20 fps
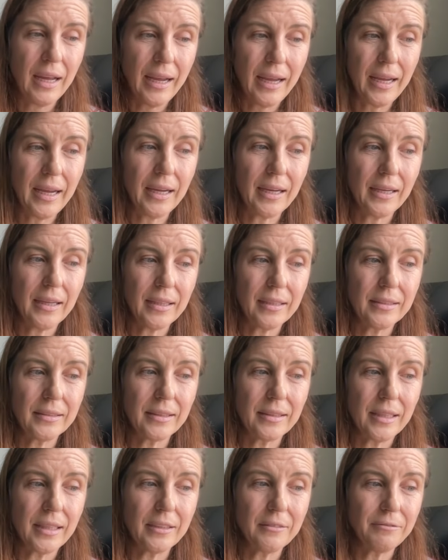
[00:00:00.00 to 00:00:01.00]
And
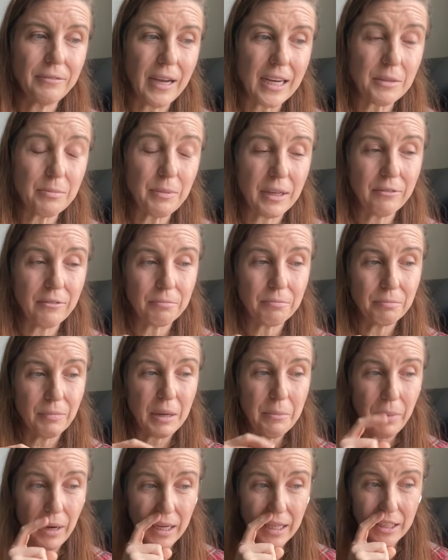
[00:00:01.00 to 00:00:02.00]
in fact, my my
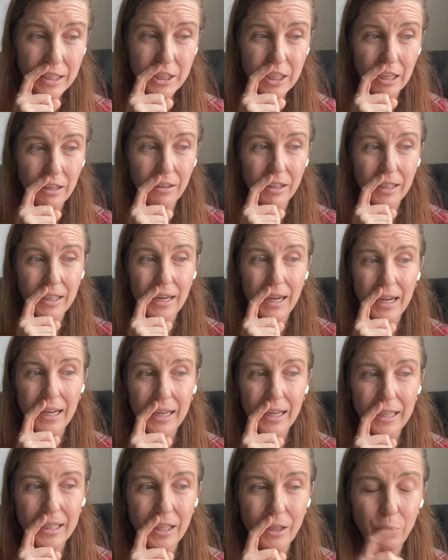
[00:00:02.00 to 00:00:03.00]
buddy Jared and
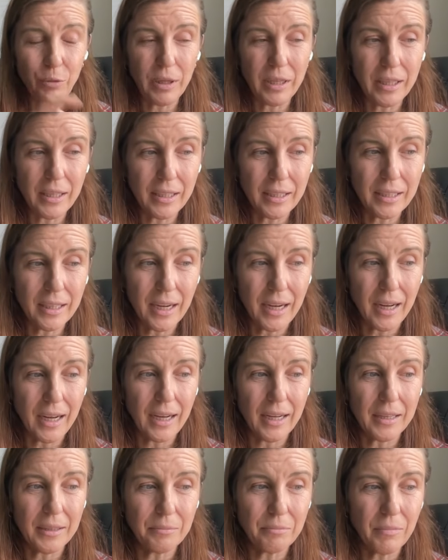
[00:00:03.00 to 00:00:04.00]
I, we
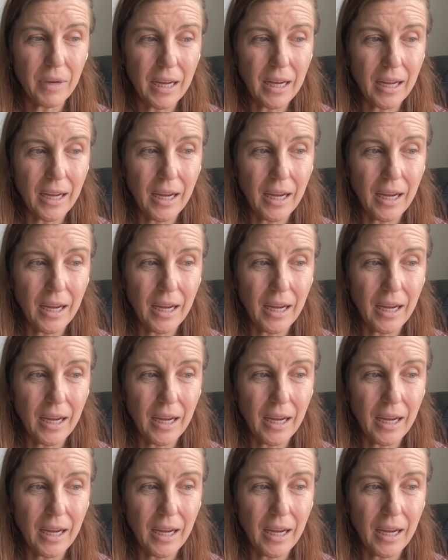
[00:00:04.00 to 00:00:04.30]
um,